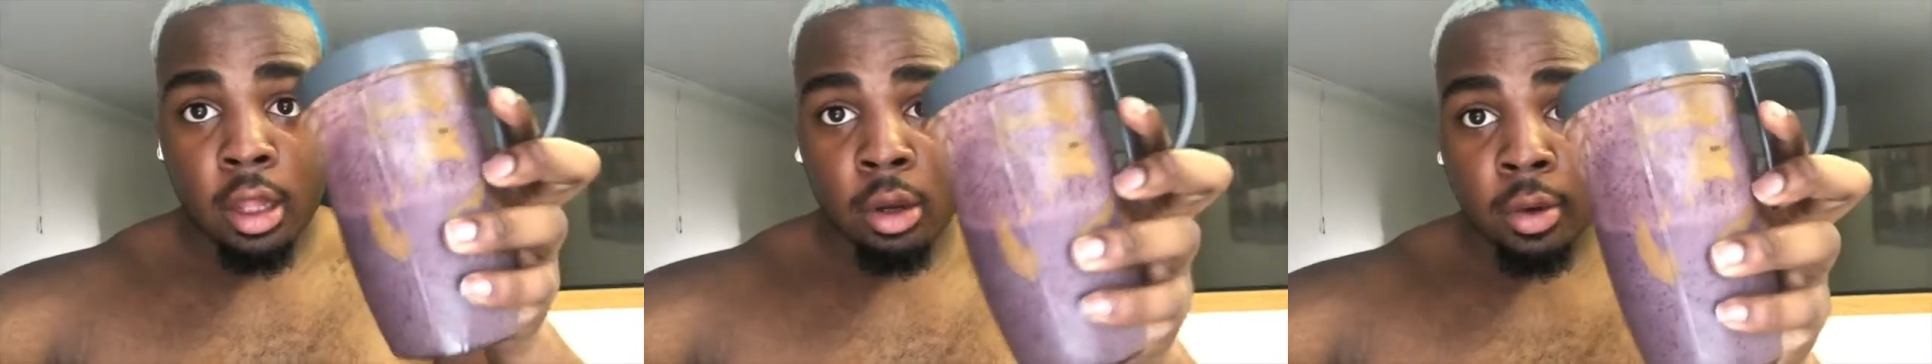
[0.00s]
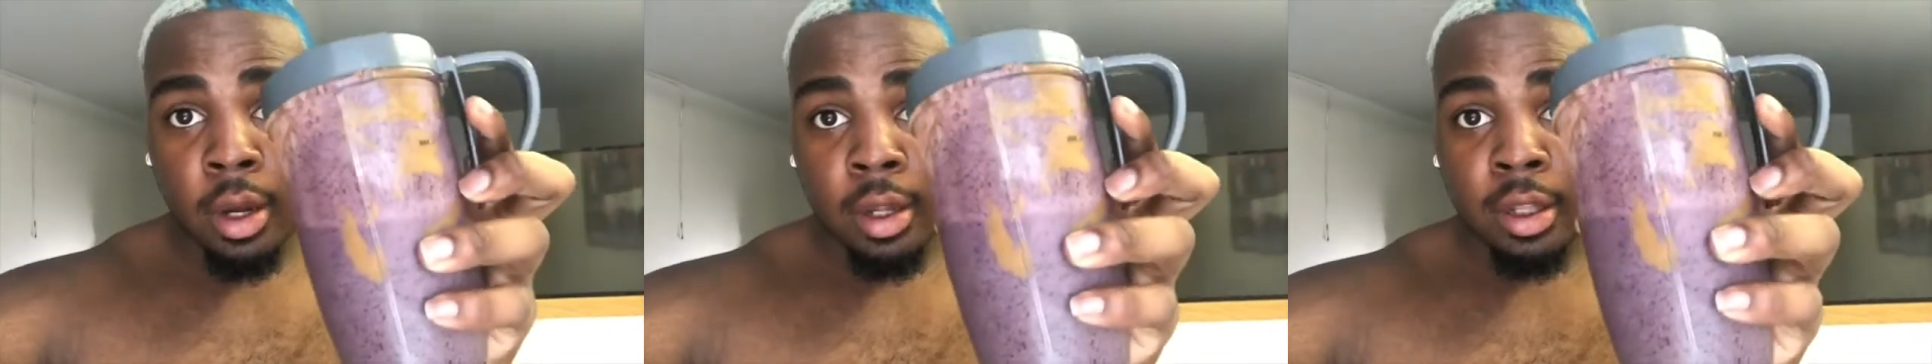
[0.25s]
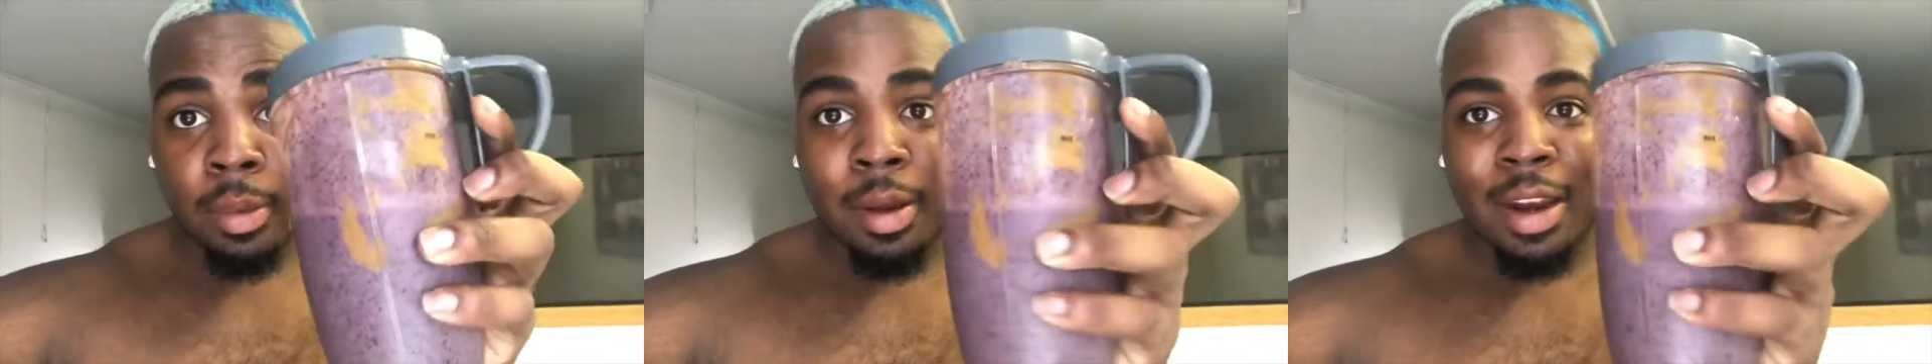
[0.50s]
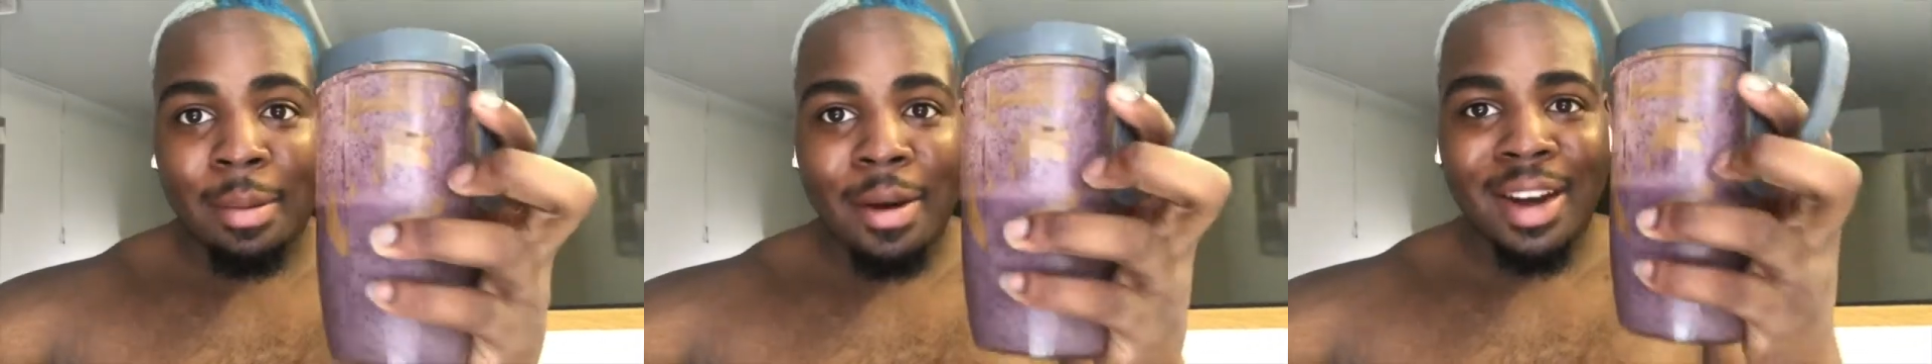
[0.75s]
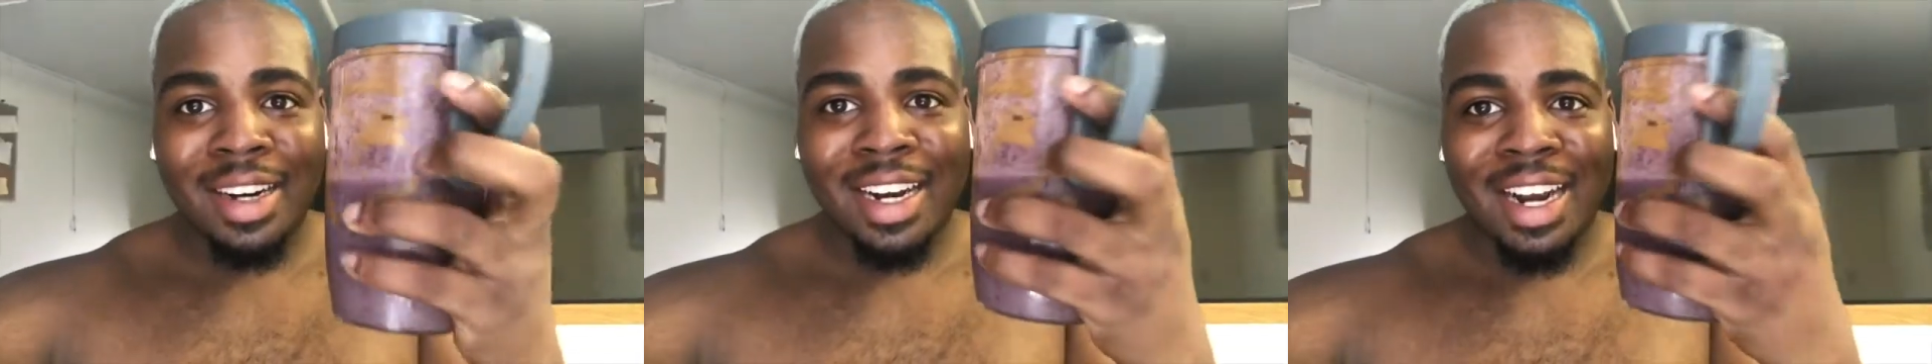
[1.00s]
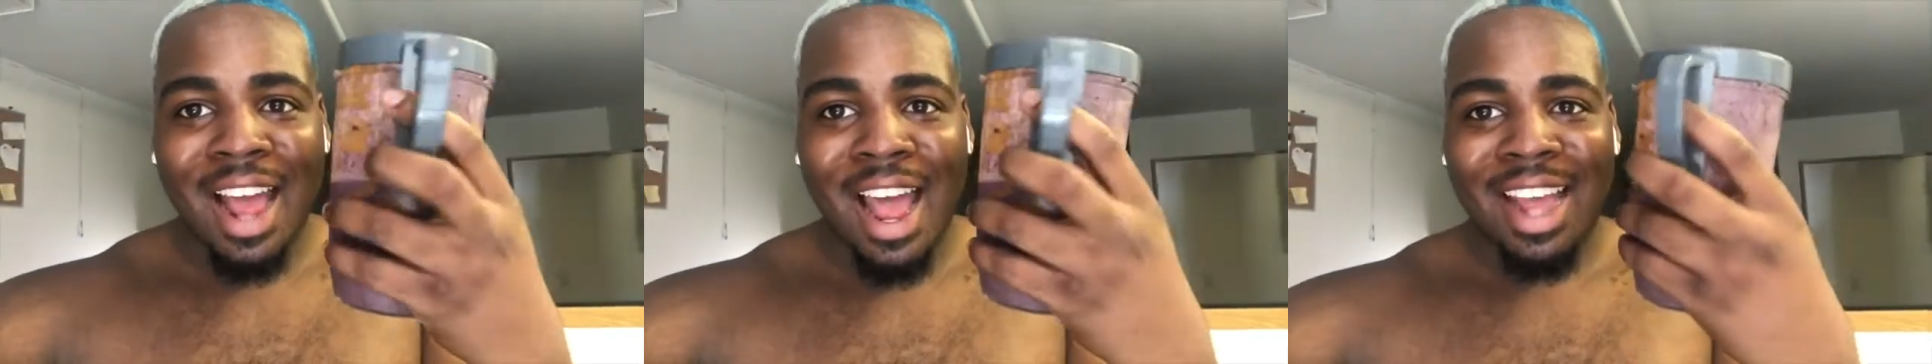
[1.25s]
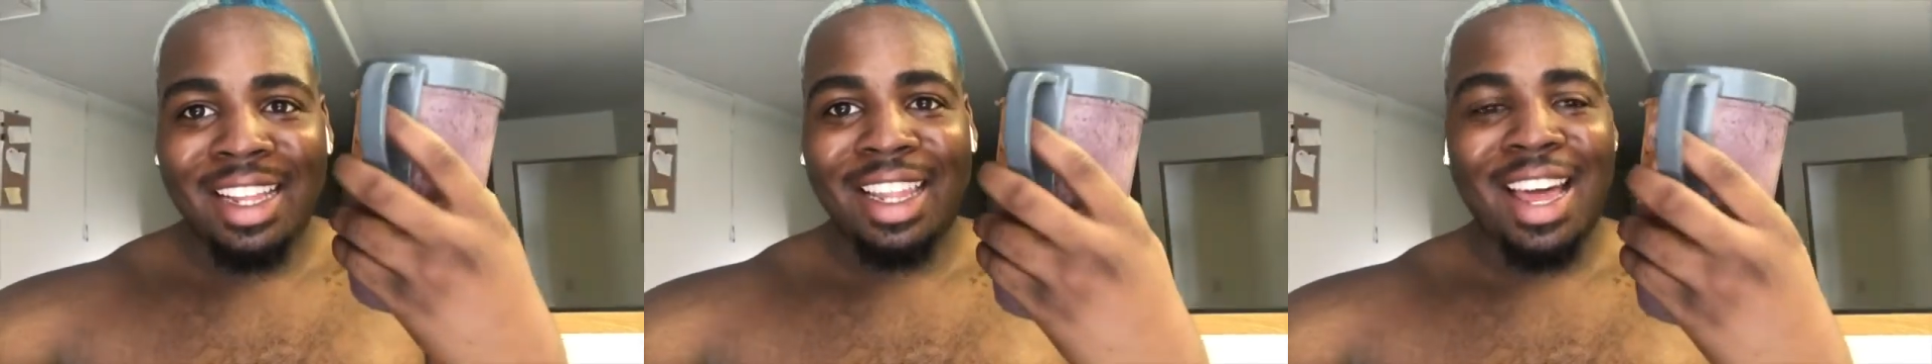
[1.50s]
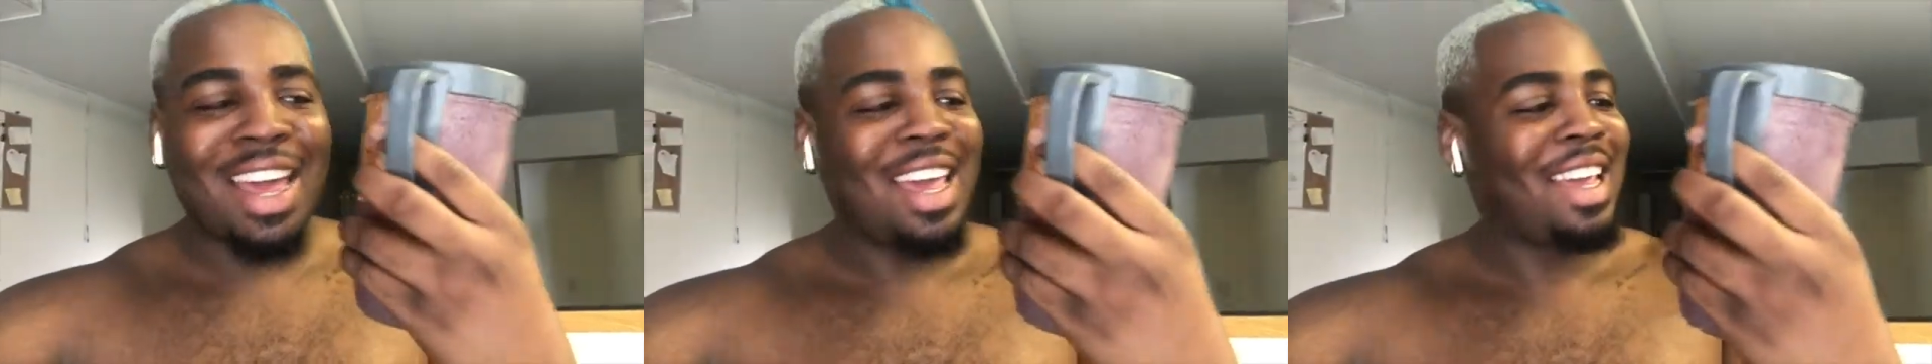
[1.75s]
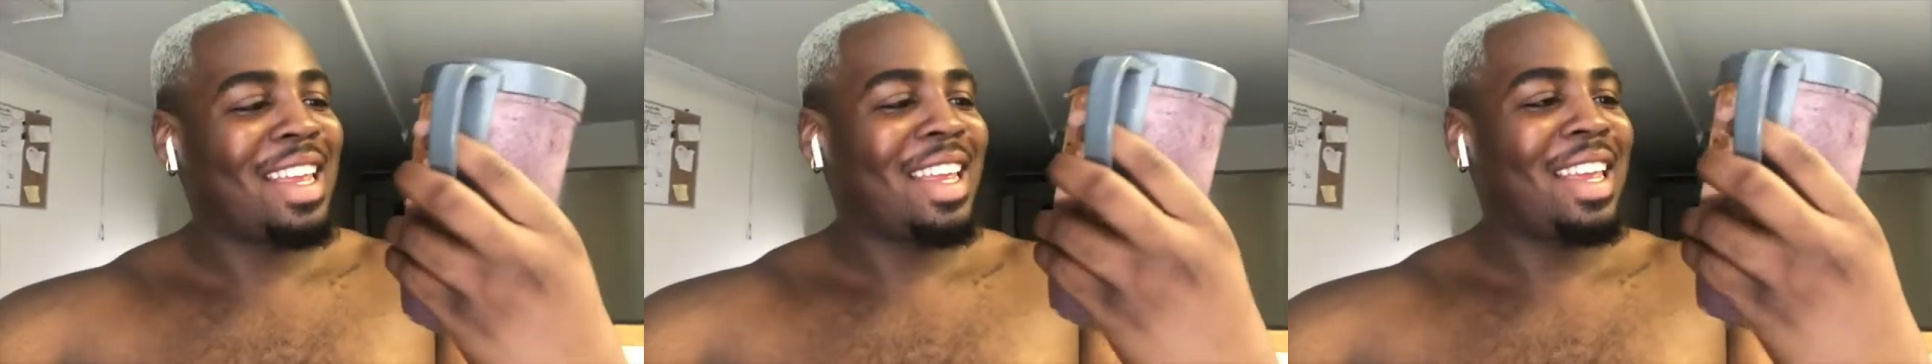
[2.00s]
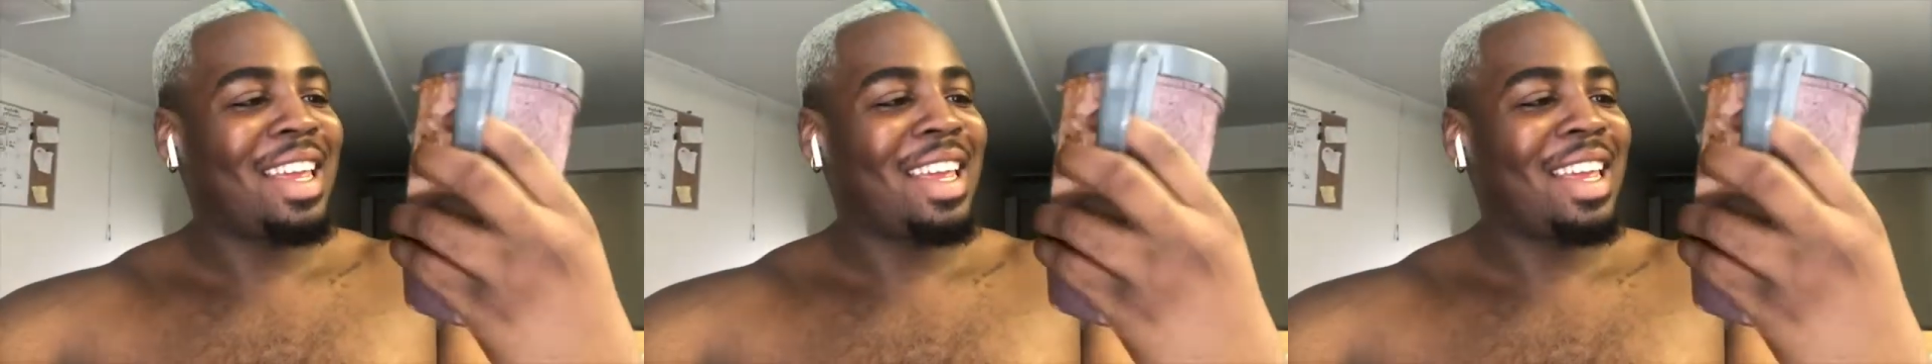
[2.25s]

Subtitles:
LOL, the peanut butter did not like